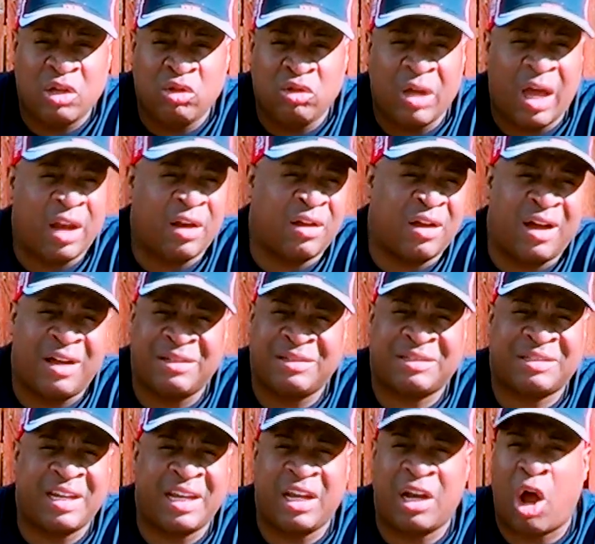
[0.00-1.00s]
You gotta
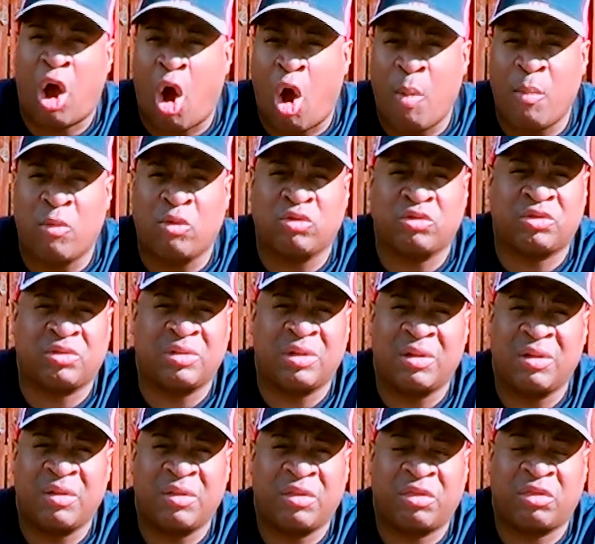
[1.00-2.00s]
understand,
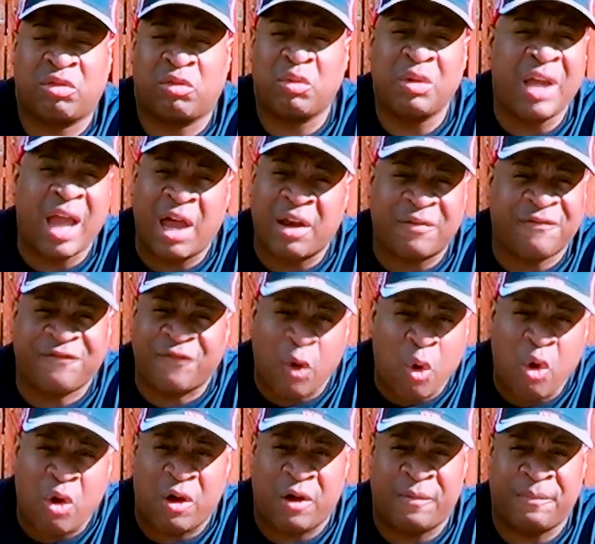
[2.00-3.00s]
almost 3 out of
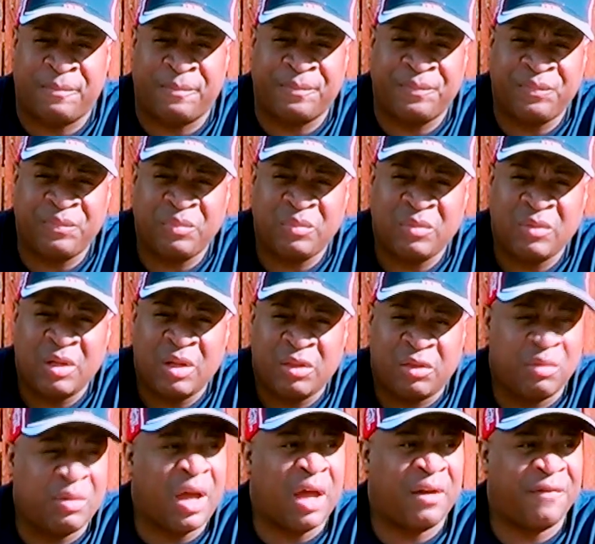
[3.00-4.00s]

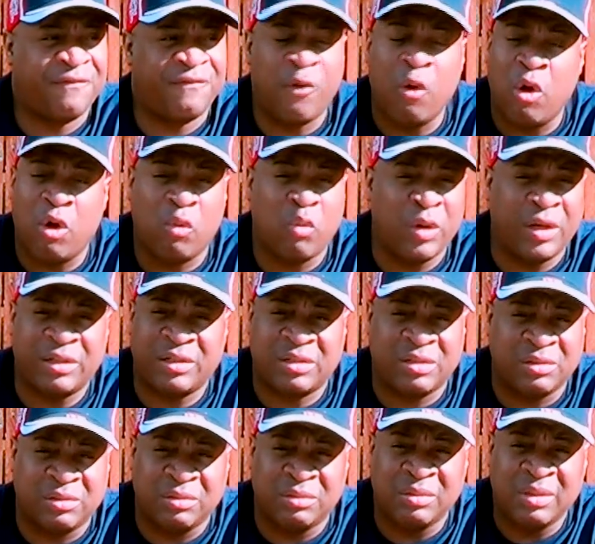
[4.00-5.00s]
4 went
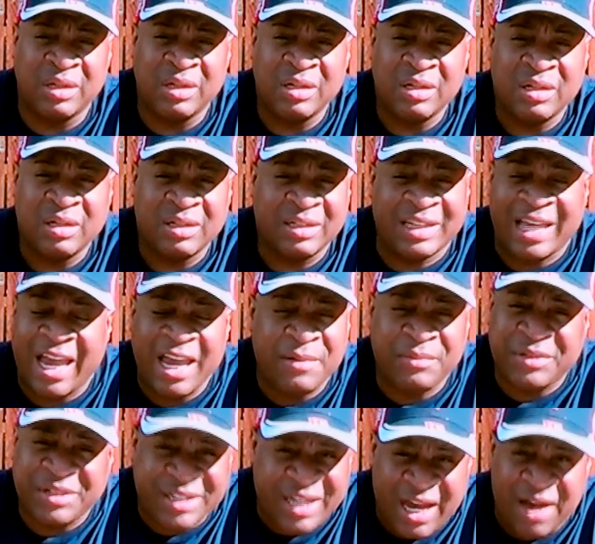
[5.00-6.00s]
to
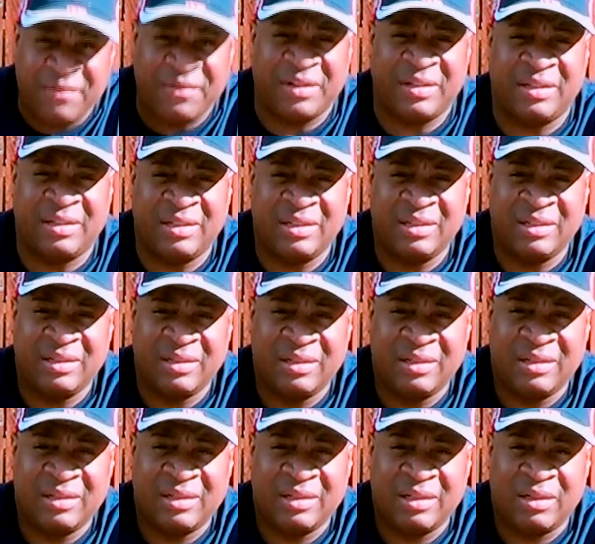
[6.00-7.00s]
game 7.
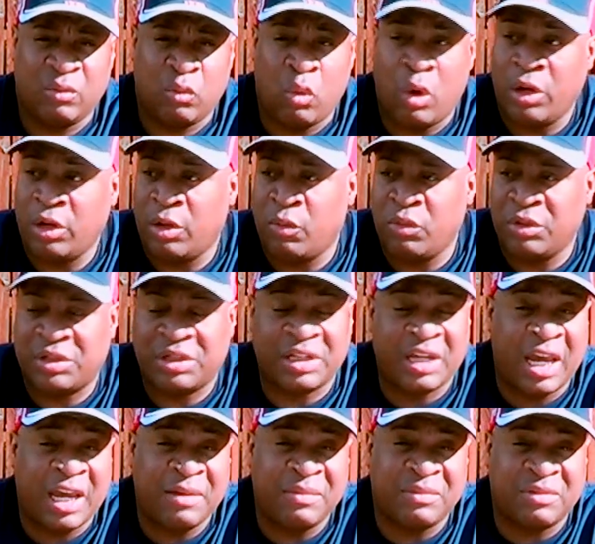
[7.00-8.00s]
One of them went
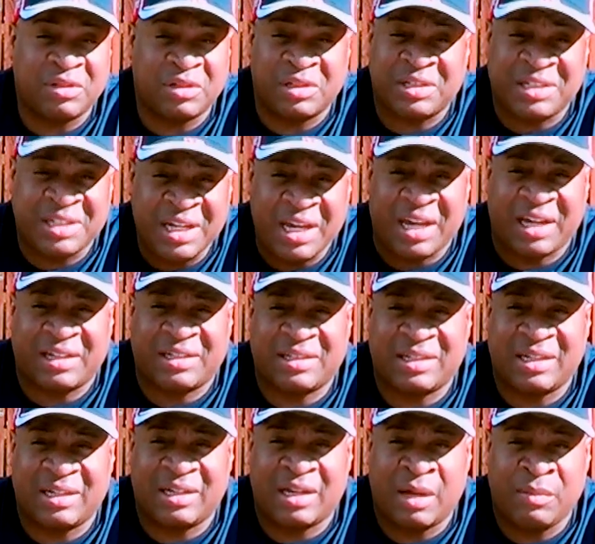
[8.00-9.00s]
to 6.